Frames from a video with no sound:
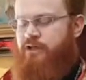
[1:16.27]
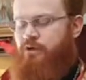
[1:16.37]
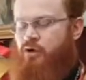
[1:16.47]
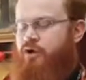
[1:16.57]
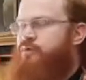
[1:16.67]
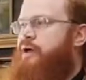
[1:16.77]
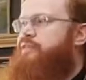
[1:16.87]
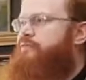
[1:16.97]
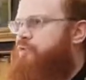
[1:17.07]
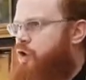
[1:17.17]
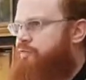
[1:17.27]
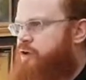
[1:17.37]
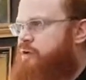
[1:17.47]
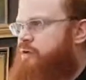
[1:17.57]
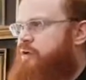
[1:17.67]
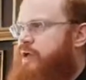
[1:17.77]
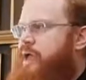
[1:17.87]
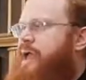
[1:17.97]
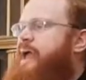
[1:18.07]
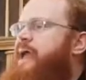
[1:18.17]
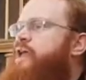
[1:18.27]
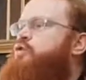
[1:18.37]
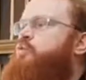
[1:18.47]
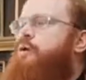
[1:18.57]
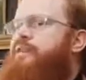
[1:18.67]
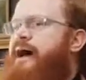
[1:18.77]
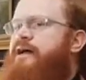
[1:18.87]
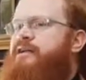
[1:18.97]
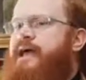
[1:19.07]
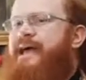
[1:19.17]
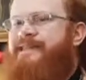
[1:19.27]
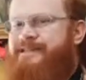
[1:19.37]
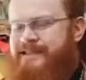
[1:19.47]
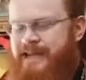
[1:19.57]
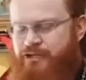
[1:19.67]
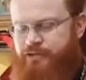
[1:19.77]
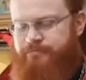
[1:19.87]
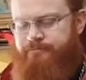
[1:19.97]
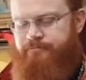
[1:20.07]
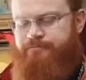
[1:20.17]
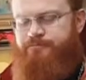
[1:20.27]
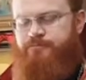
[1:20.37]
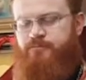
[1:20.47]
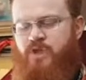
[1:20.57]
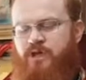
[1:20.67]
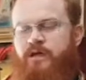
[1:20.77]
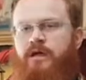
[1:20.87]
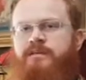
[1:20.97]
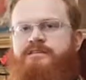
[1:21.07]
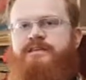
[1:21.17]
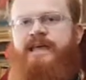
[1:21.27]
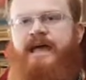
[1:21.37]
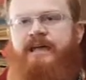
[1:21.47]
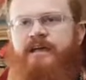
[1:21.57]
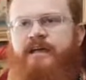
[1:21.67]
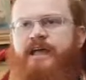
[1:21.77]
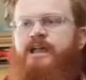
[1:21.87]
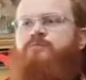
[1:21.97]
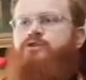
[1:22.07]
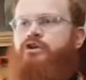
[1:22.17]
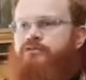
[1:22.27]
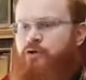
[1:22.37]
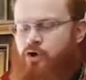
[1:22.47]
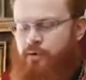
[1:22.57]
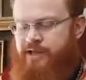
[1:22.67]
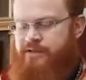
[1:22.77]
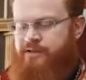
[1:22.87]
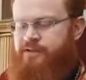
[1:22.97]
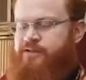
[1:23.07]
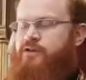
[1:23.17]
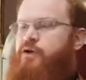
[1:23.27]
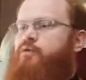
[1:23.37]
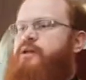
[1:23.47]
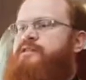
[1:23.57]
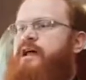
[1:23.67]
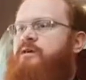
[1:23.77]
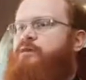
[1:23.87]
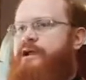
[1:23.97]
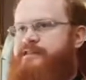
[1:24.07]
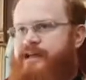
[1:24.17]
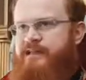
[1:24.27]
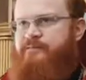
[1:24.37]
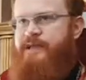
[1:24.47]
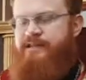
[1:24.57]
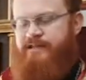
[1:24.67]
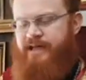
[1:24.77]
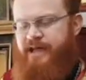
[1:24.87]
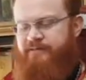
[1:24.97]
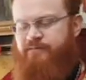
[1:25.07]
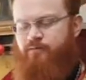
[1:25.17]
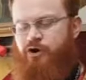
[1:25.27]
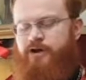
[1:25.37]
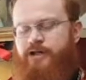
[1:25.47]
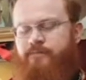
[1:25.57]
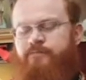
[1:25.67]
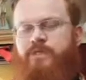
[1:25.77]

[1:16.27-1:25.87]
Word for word: the Lord with fervour and without hesitation. Today, in a beautiful coincidence, we celebrate Saints Peter and Febronia.